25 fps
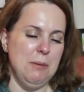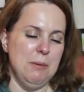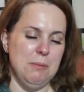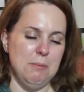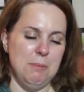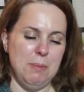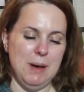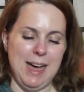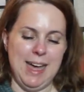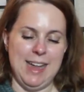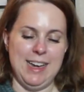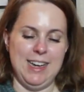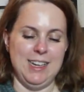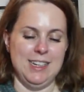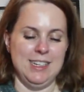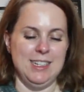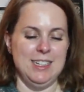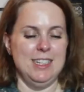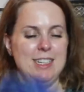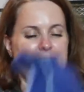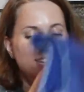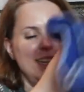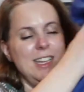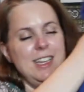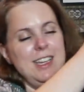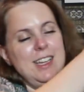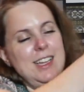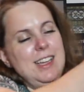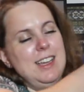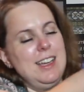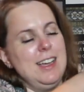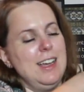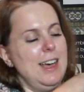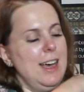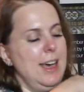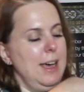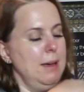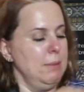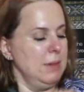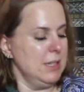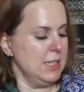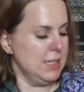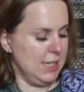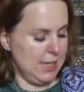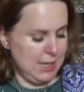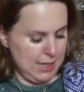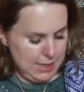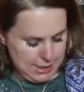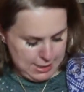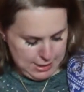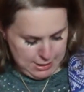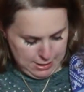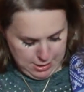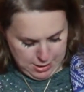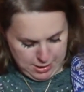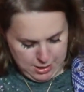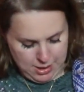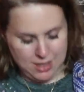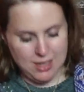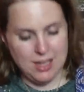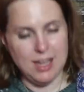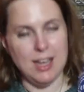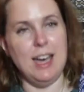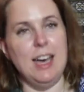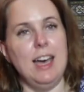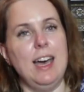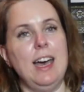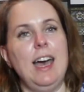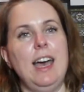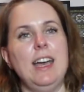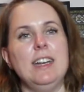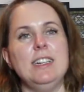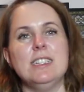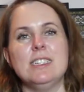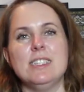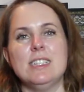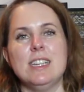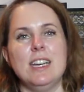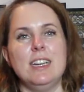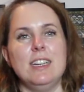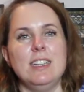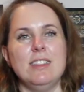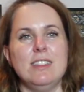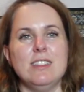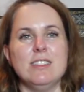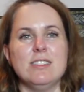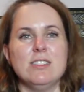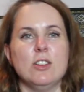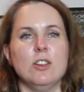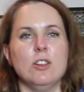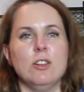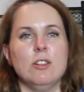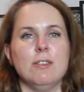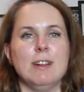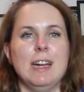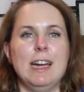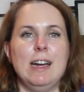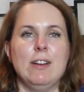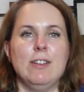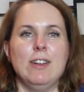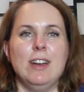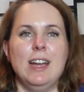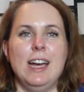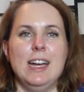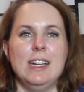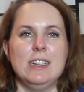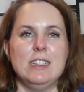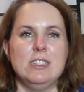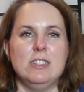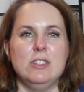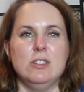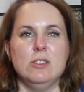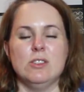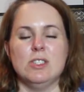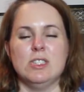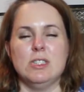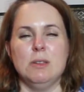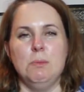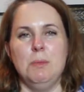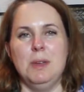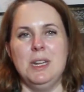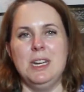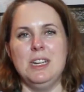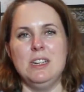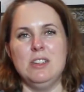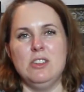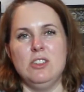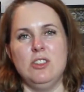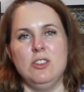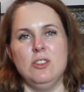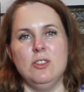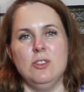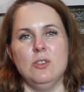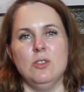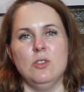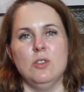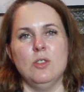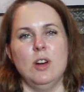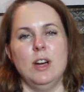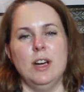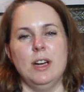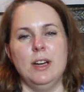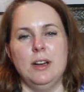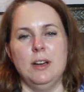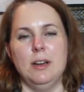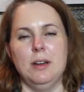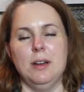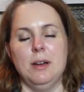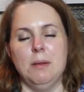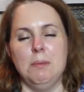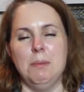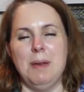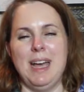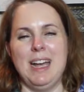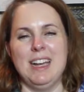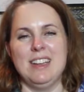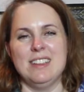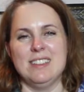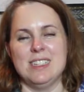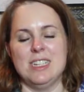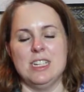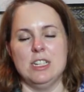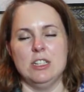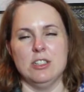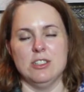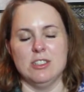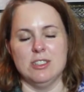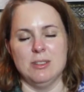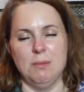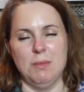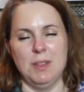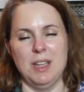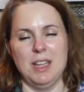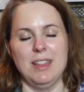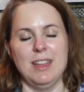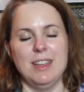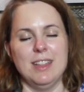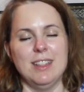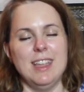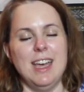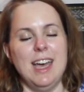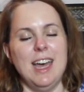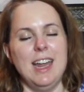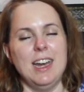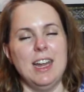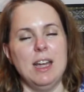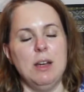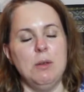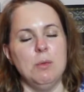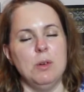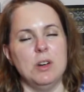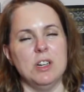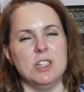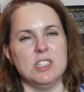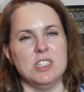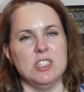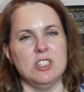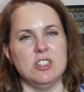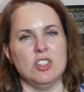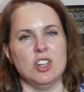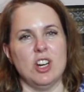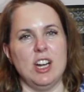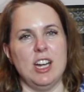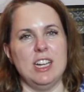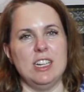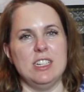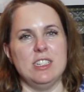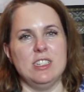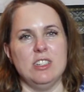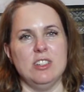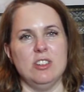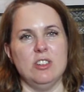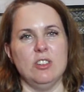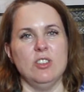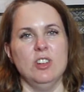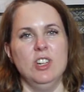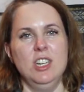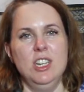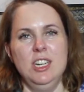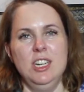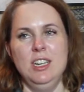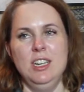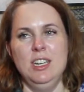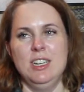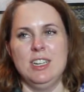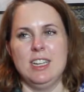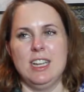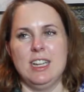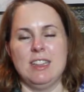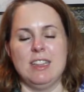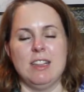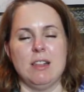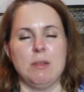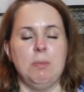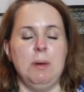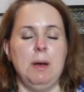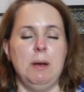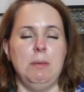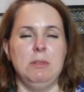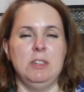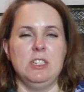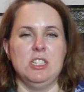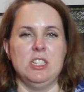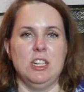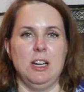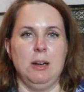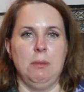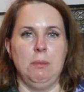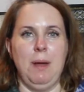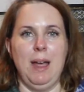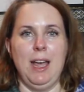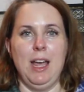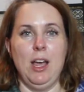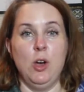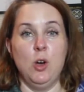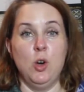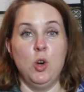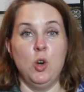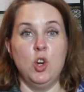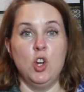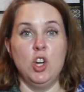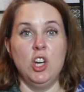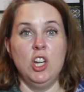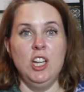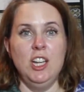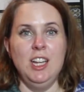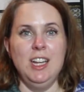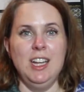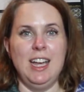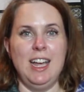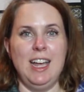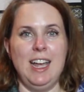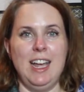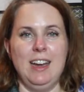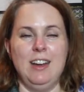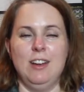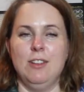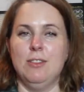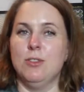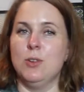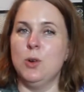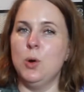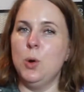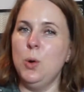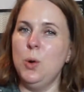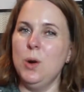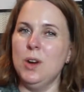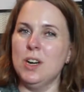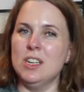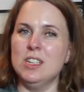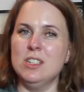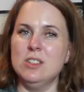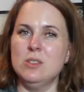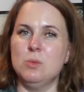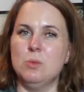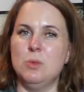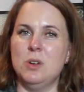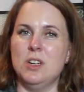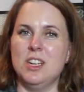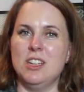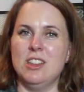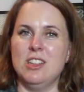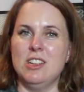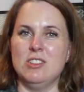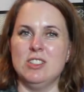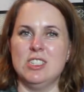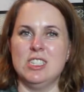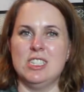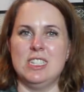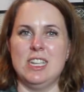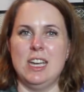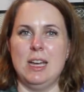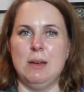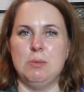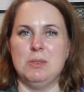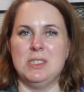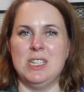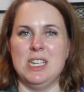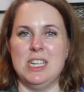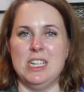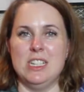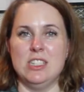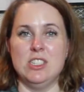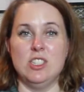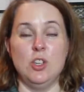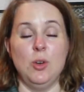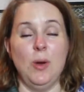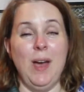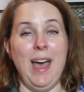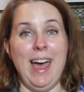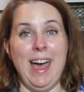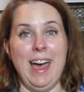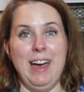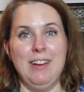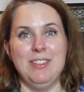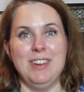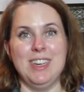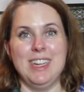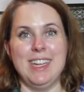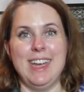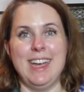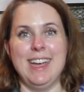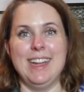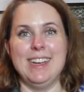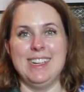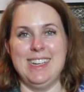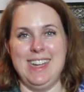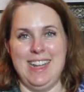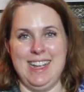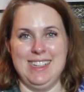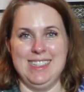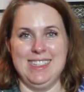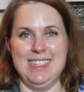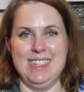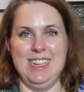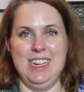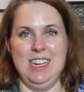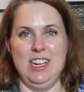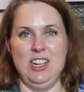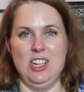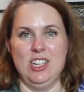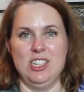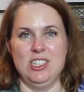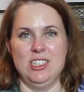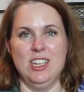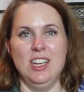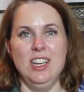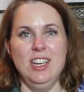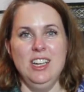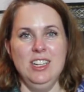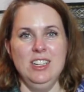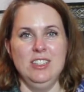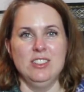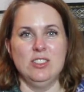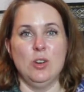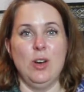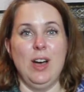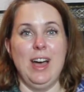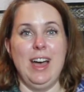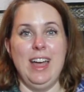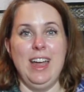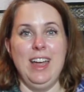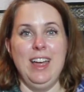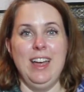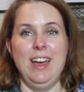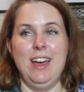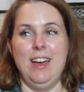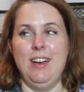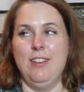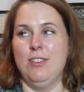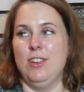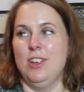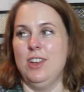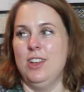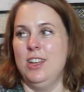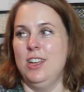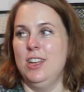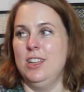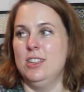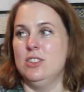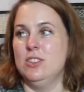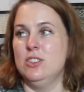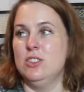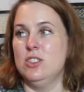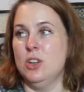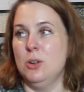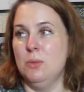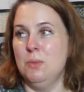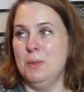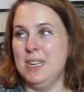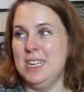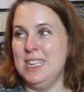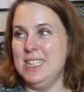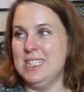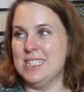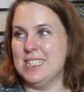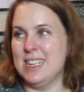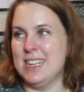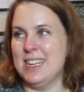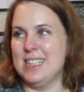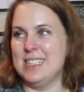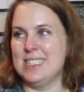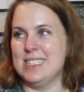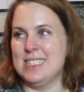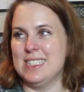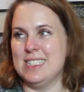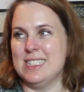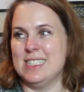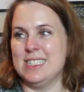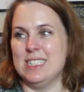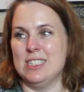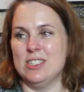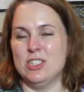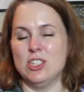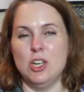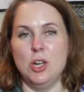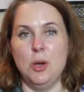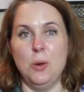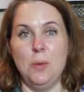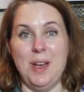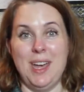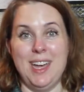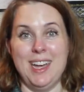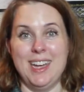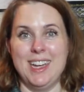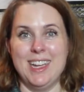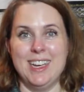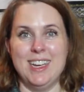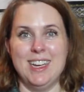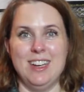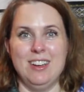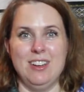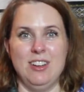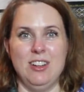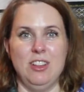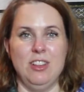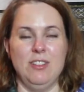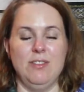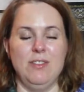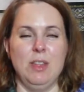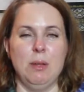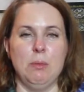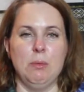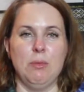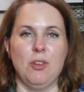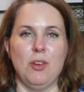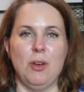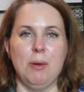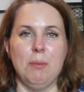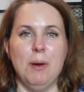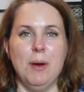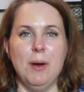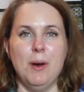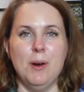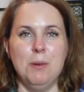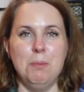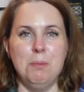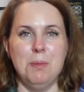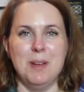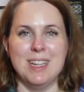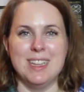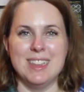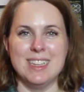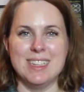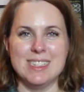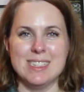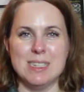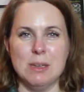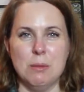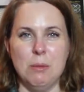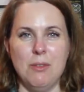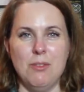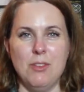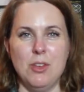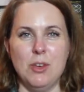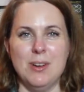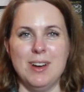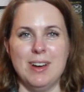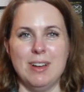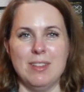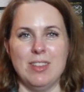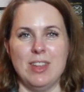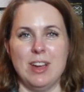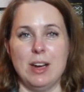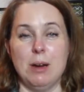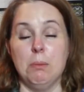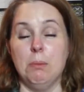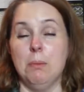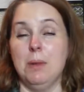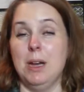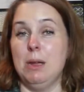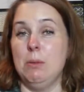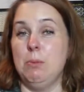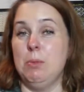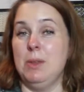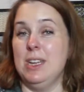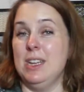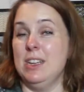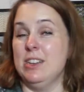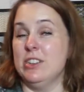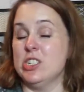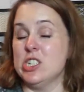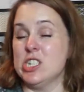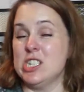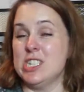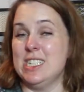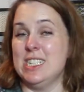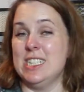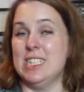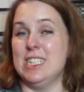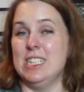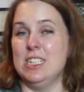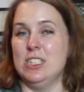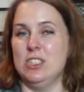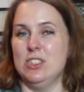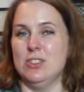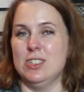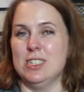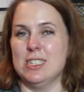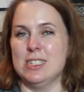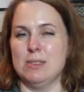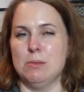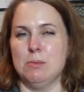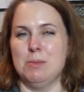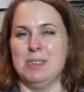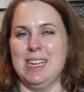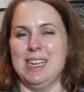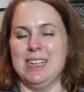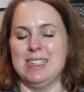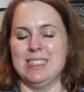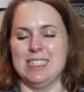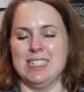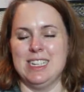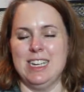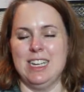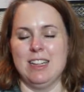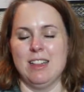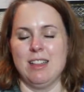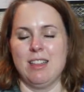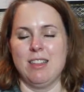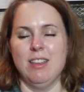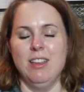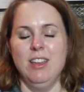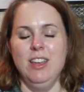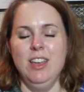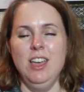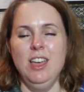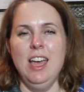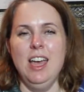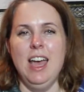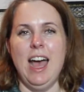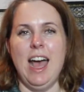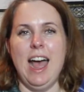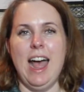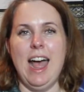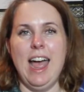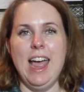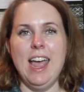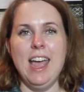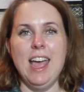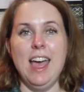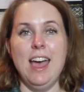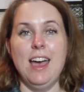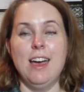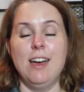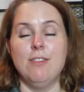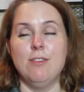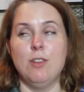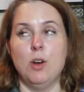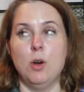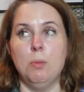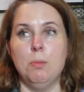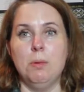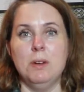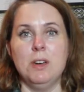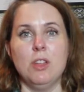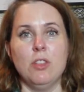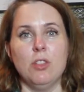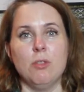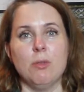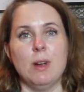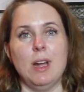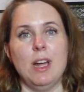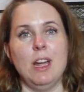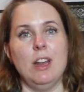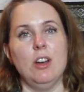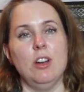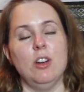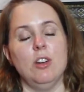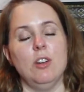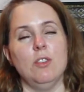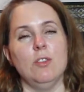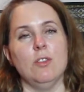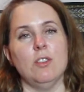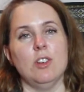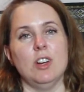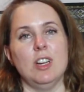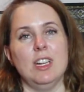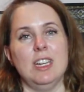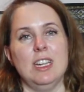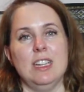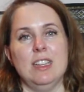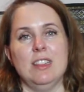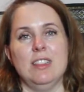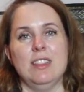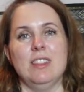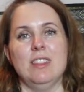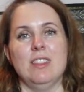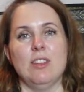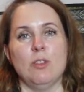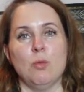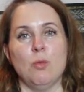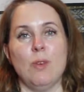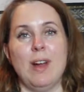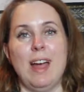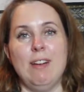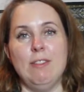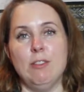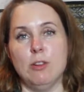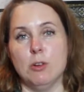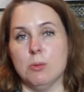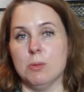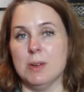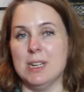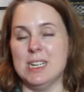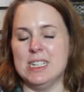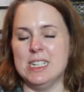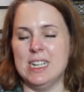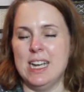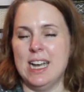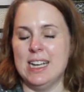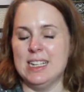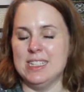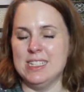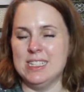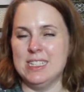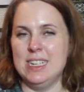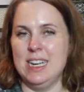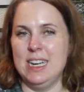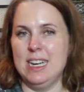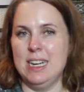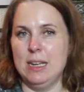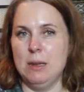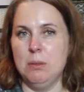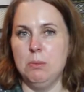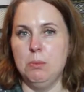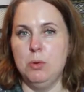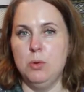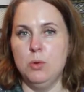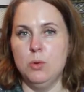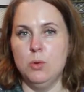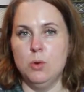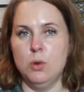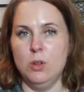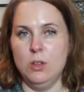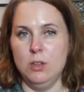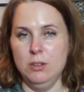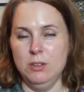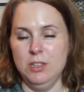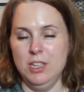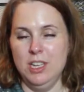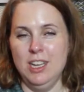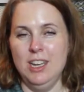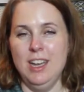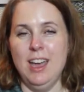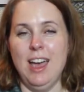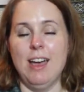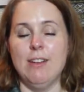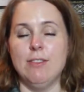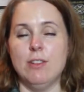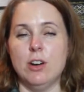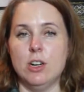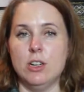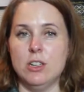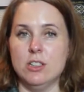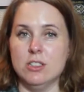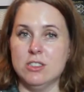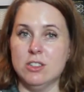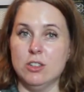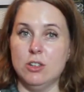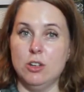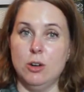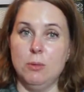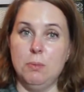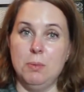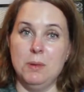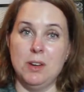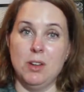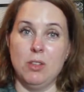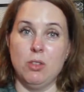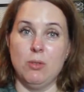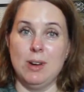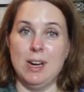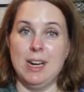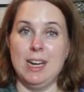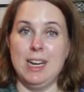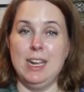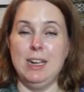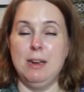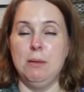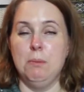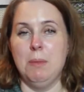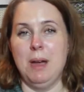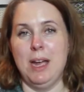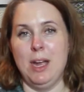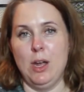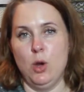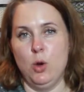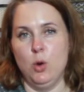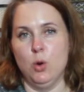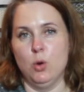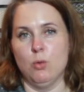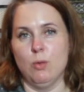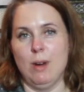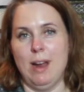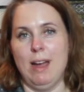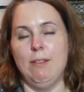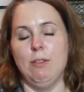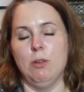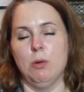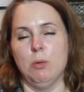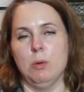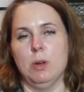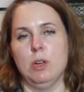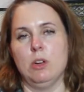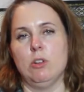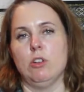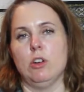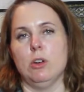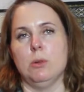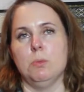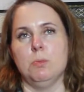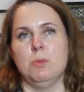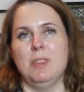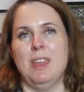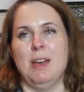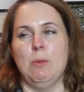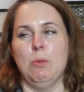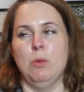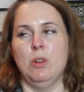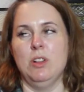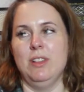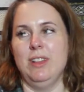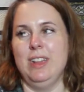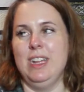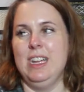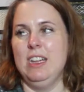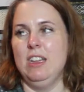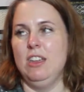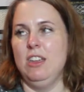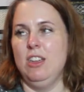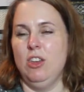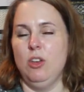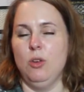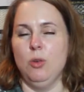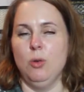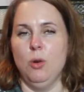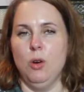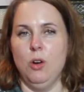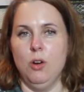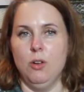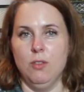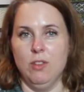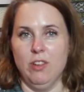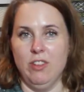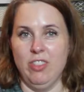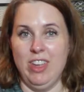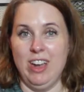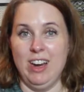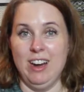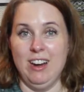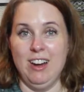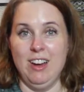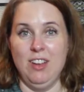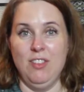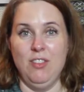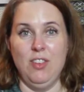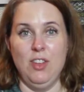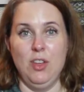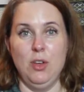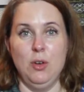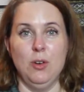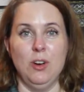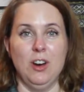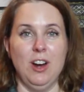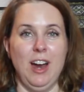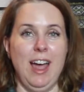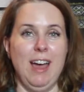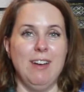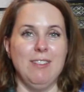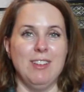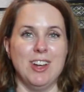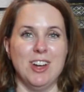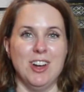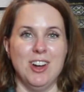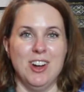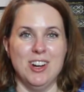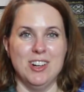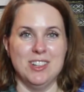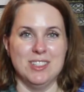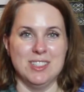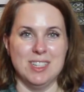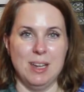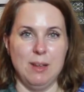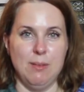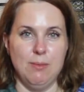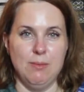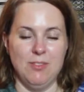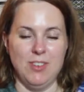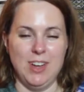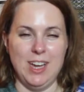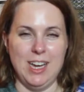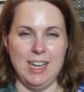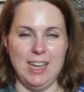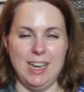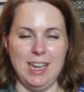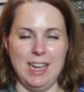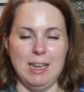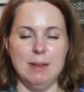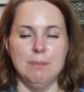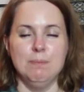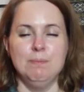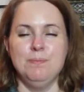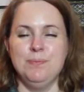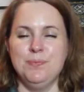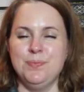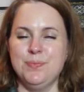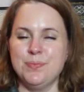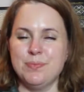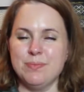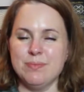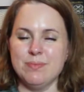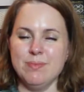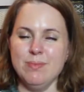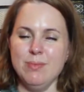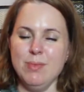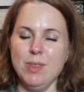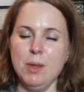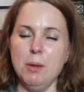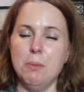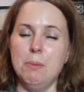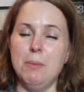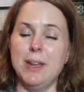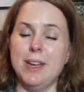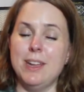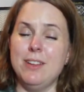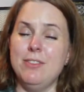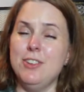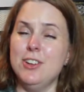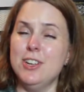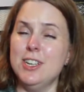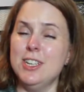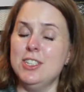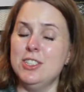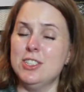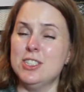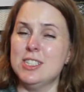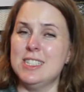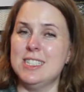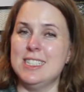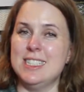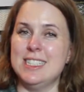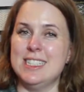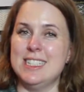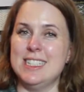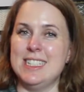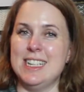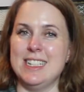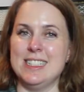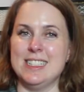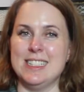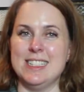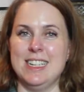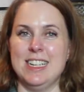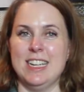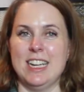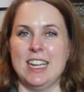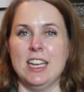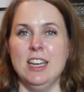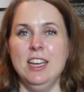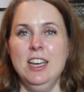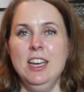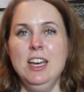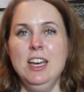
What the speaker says: But I'm excited. I decided this go around not to submit it to a magazine or something like that. I want to try to get this published on my own. And of course, one of those steps is you have to get test knitters. So I have so many sizes, there's no way I can knit all of them. So I'm hoping that some of you out there might be interested in doing some test knits. I have opened a thread over in the Ravelry test knitting pool. I've also opened a thread in my own Ravelry group that will link you over there if you are having a hard time finding it. But if you're interested in test knitting,